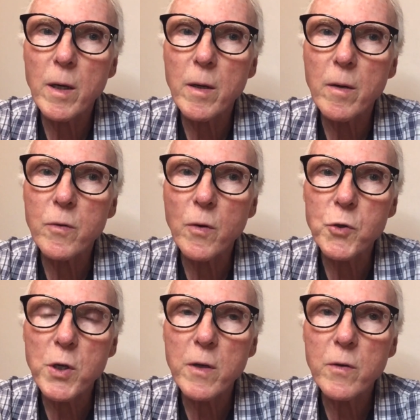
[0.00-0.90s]

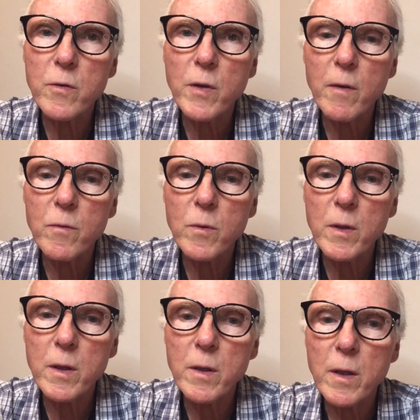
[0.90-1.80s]
associations haven't
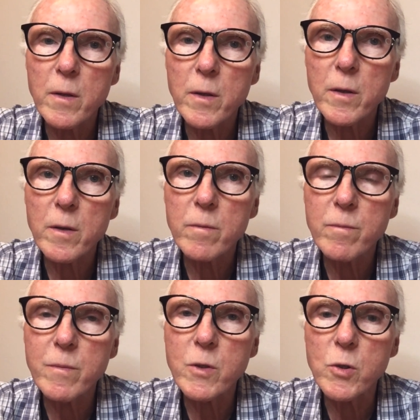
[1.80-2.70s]
really done their
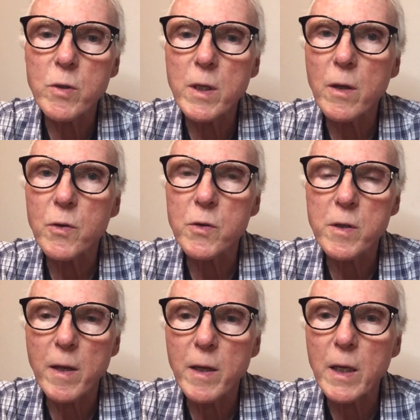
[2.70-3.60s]
due diligence,
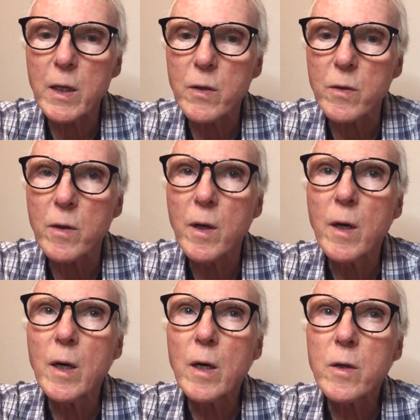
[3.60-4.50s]
I think,
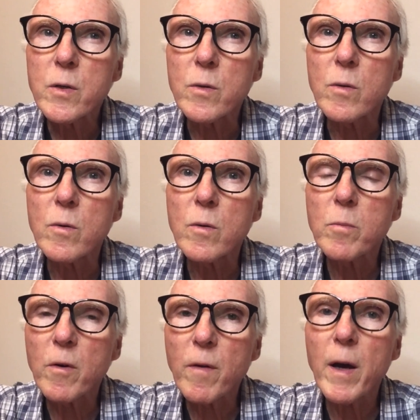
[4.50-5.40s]
to
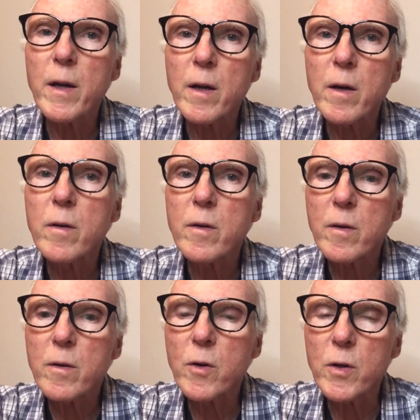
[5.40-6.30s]
provide a
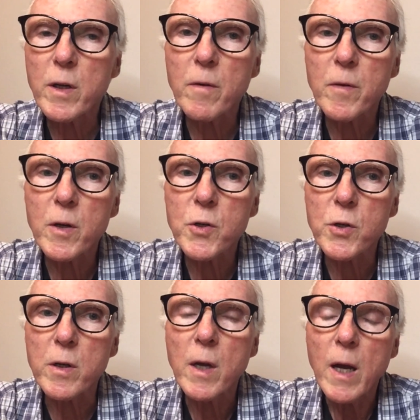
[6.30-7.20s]
good
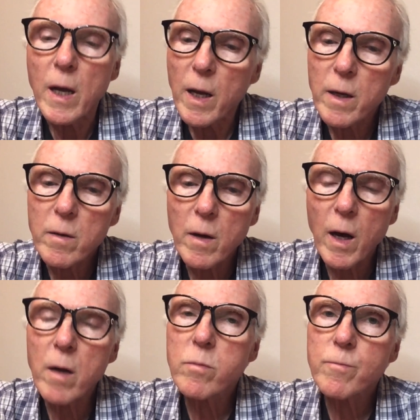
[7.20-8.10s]
definition. And
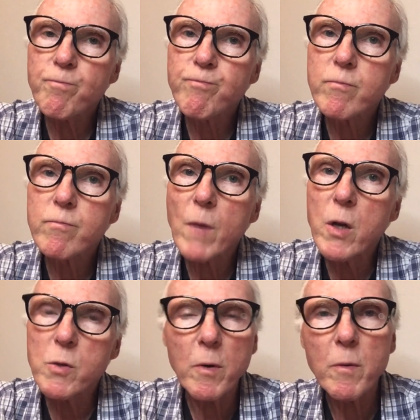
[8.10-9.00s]

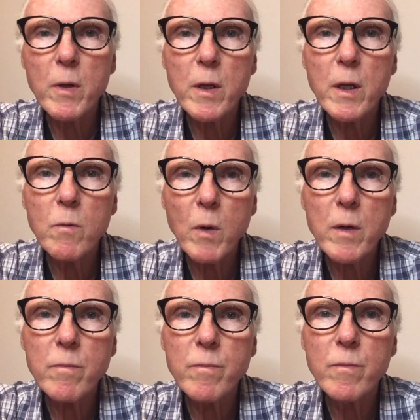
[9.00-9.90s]
do we really need one?
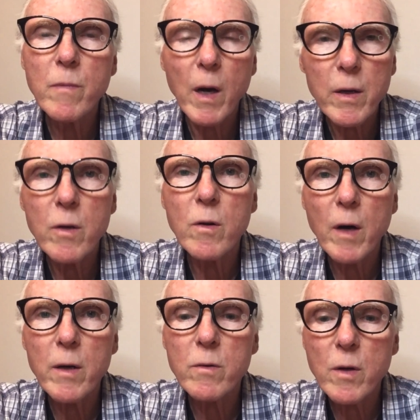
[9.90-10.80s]
I
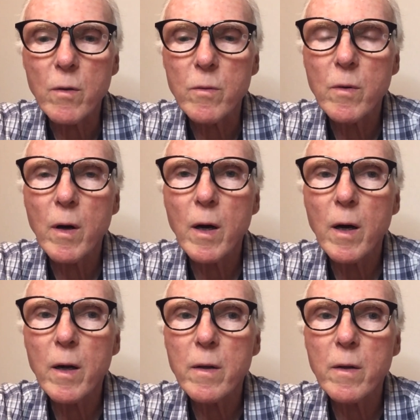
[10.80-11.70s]
don't know.
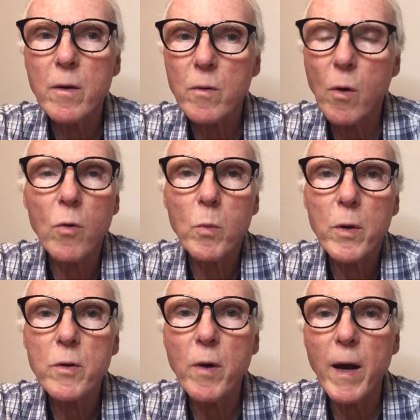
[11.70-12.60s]
The whole
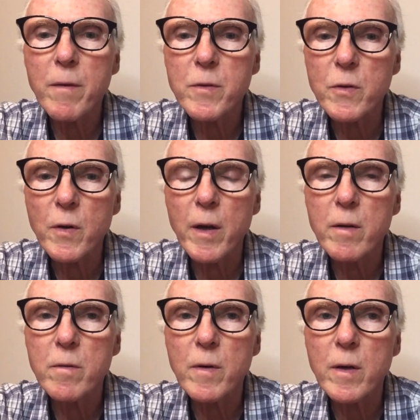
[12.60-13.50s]
word craft is
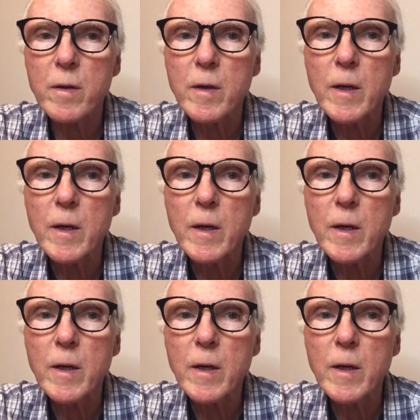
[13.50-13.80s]
kind of